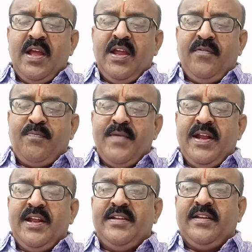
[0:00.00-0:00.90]
If
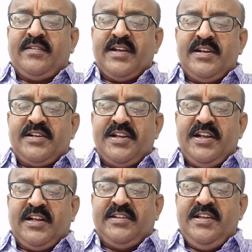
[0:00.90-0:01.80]
managers can
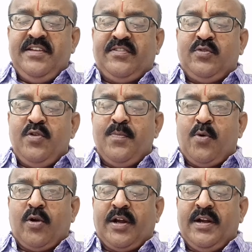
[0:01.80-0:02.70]
take these two
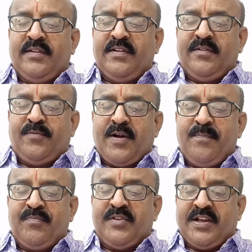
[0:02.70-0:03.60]
important lessons
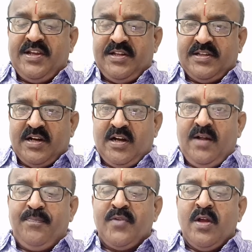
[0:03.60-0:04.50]
from the Gita,